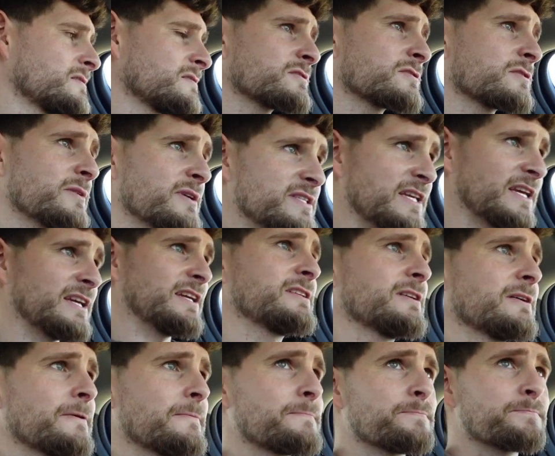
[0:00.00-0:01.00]
So I did.
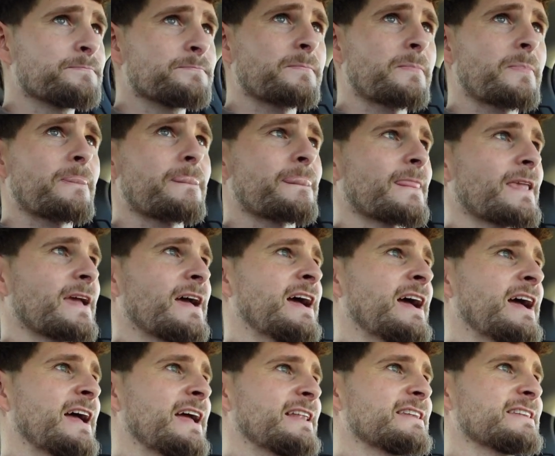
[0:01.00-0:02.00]

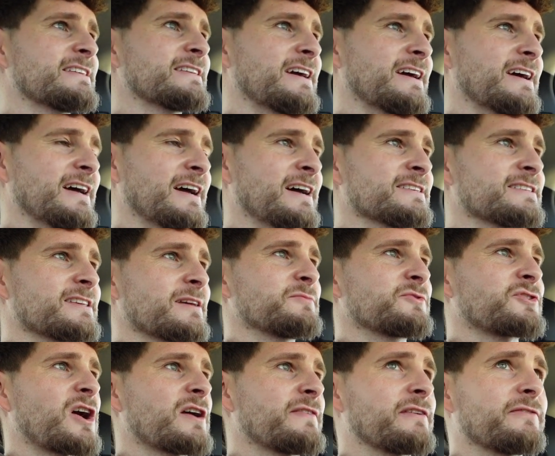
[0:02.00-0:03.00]
And as I'm
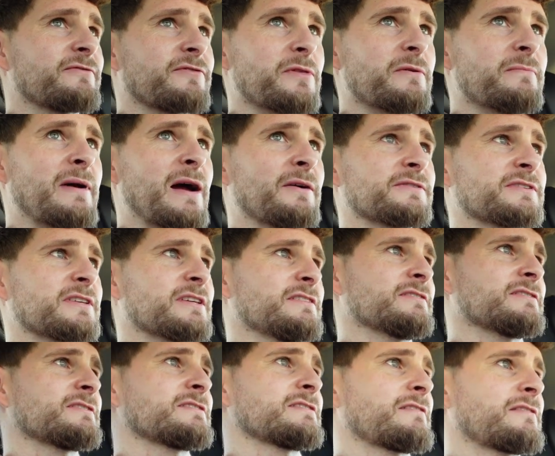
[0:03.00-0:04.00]
driving from the
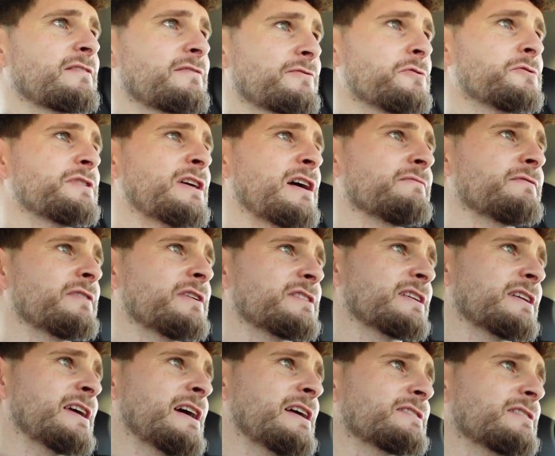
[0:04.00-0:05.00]
mountains through Denver
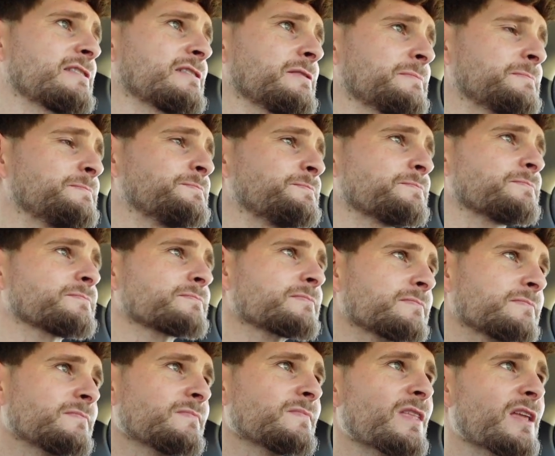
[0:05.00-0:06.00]
to get to
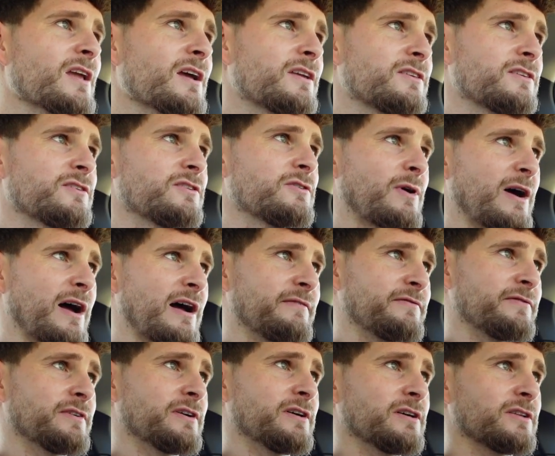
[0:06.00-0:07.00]
them, you
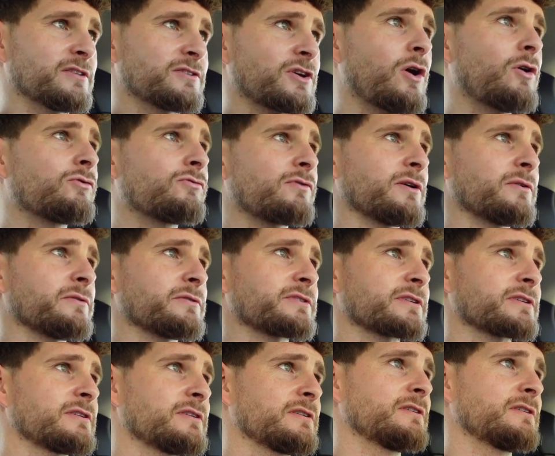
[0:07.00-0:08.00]
have the toll roads.